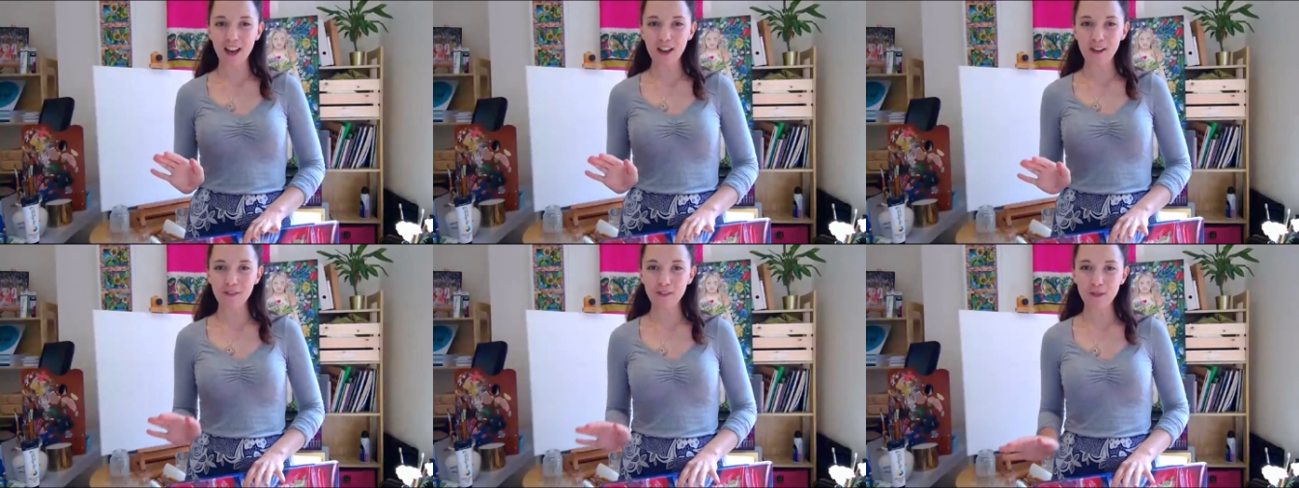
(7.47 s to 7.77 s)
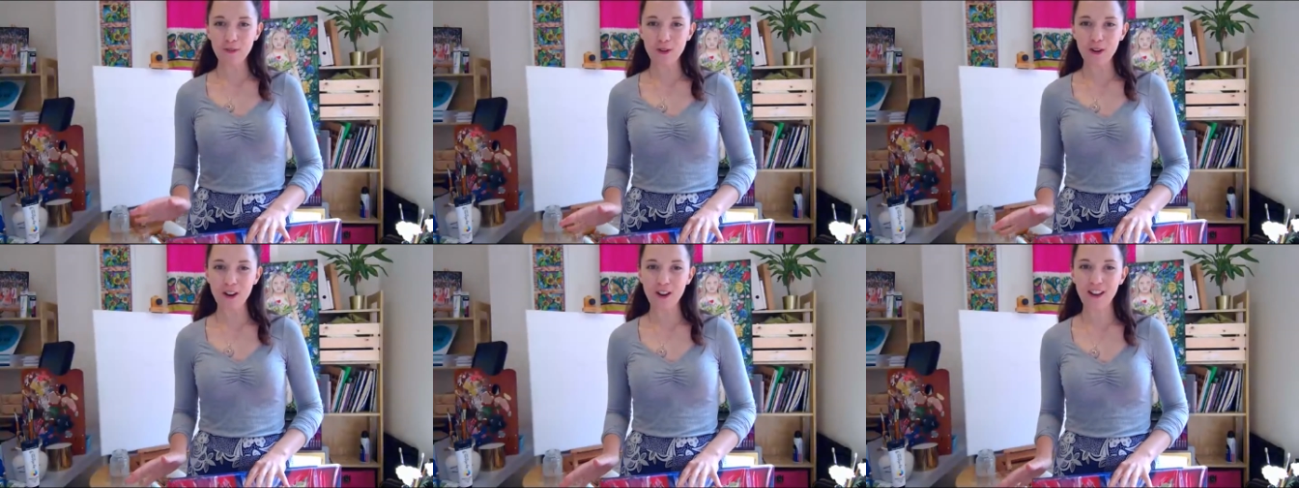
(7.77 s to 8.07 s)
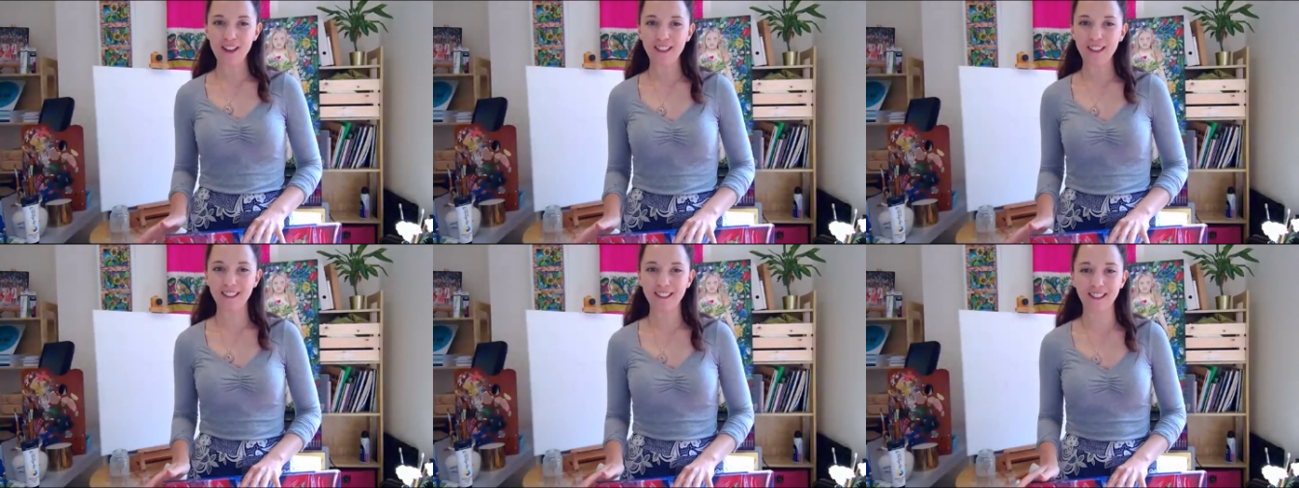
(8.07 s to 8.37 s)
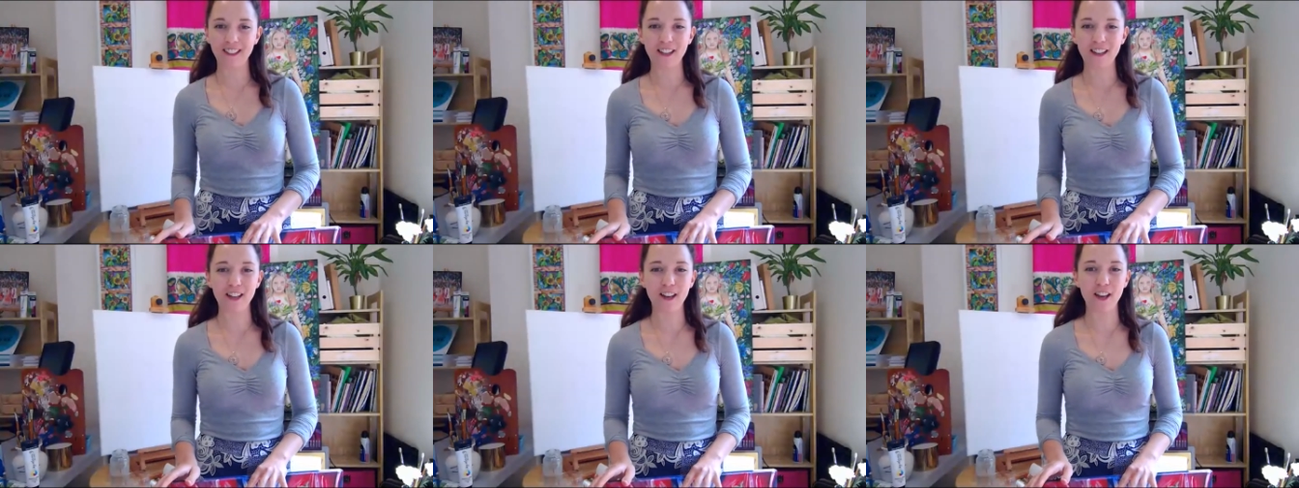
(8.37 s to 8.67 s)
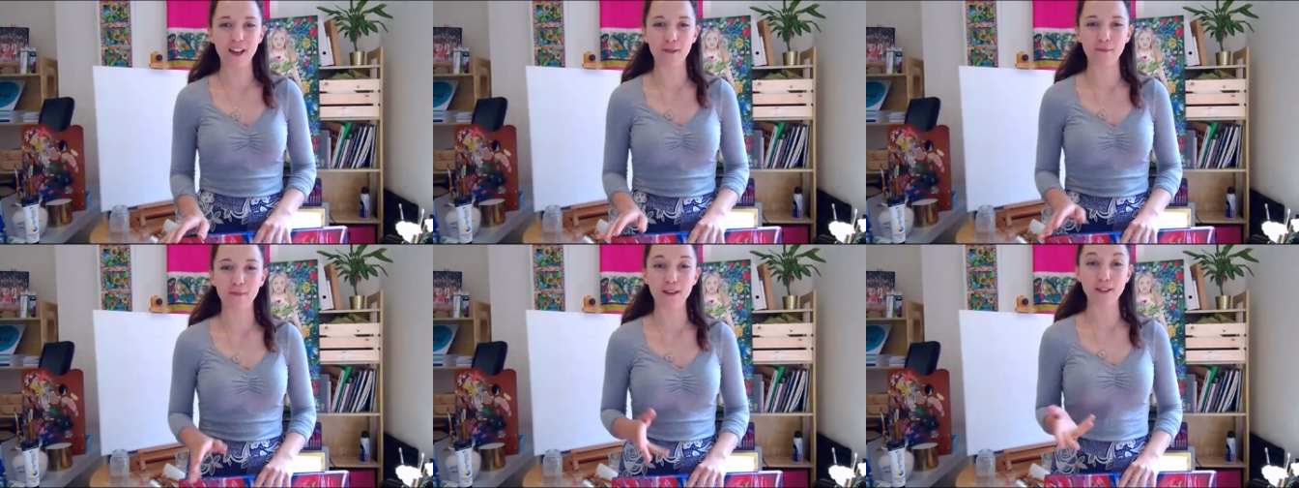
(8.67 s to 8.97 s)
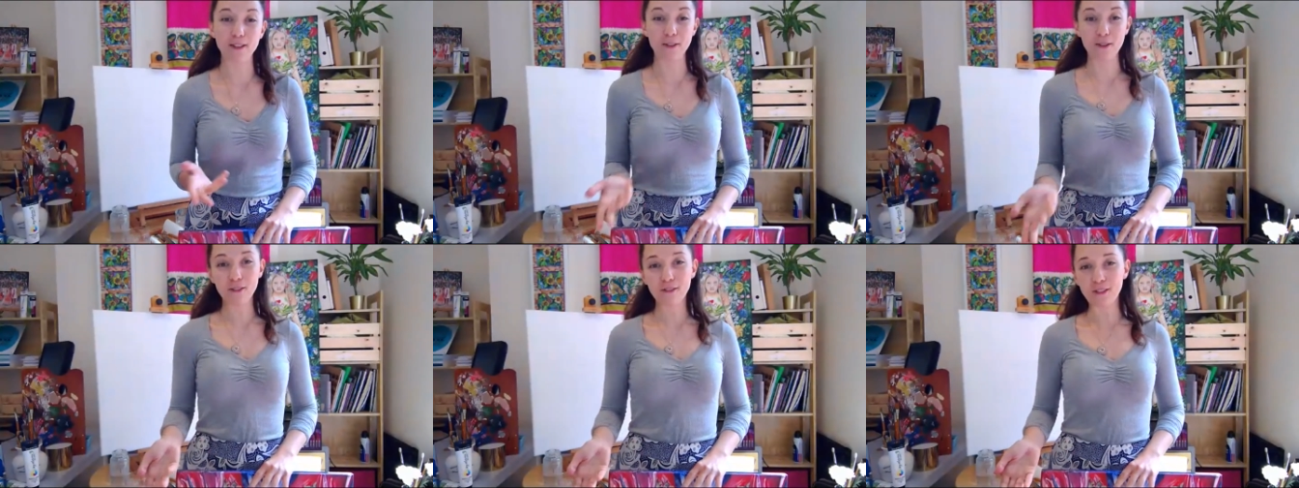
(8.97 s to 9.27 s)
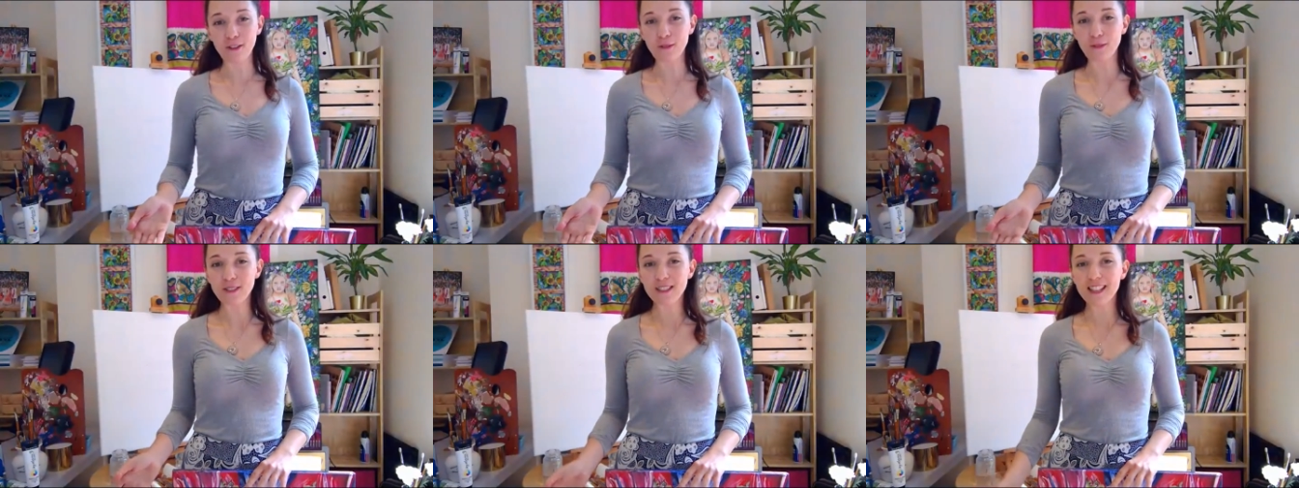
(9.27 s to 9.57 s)
Hi everyone, I
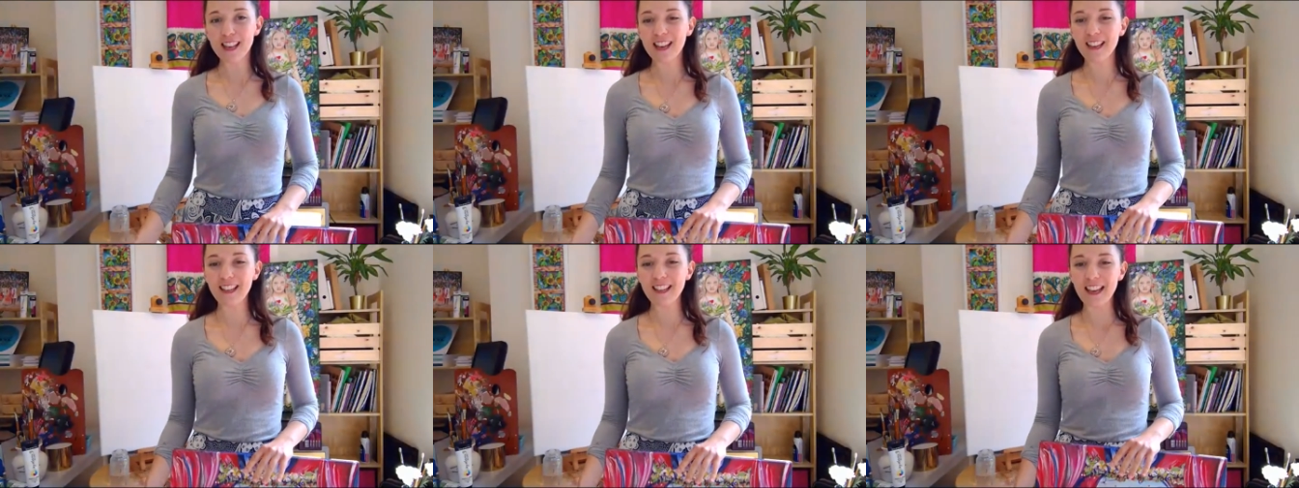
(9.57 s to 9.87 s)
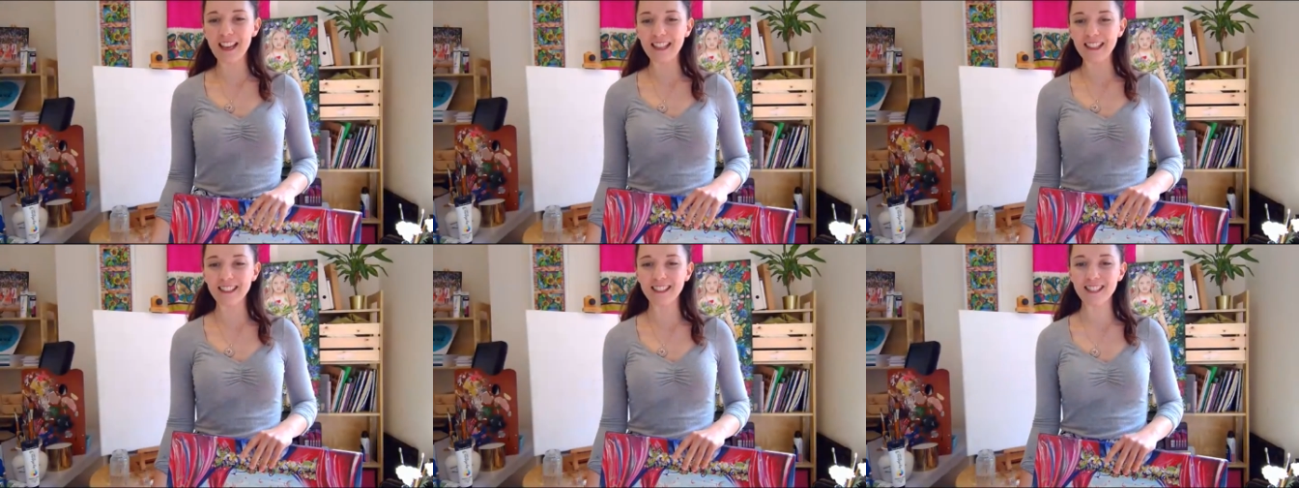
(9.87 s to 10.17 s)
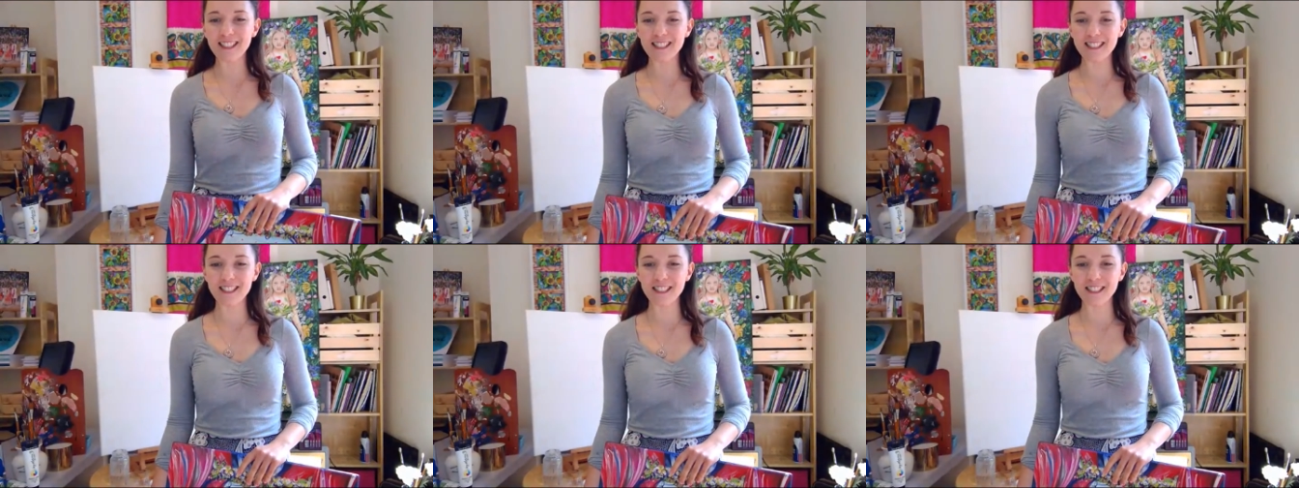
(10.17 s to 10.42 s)
don't know if anyone's there yet.